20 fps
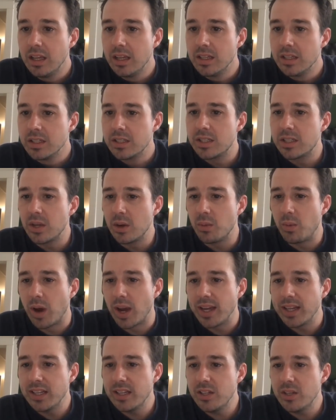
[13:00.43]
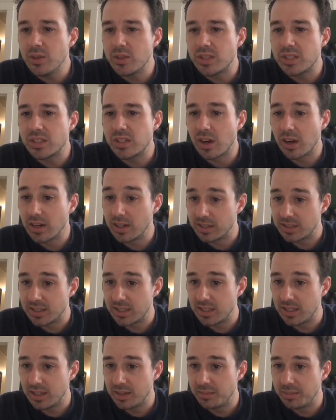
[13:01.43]
So why did you
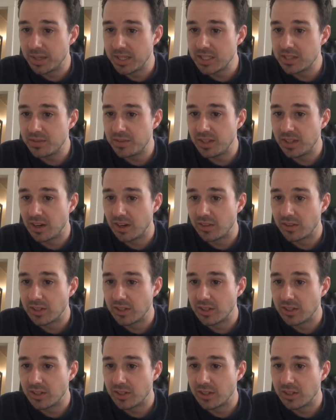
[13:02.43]
start in BuzzFeed?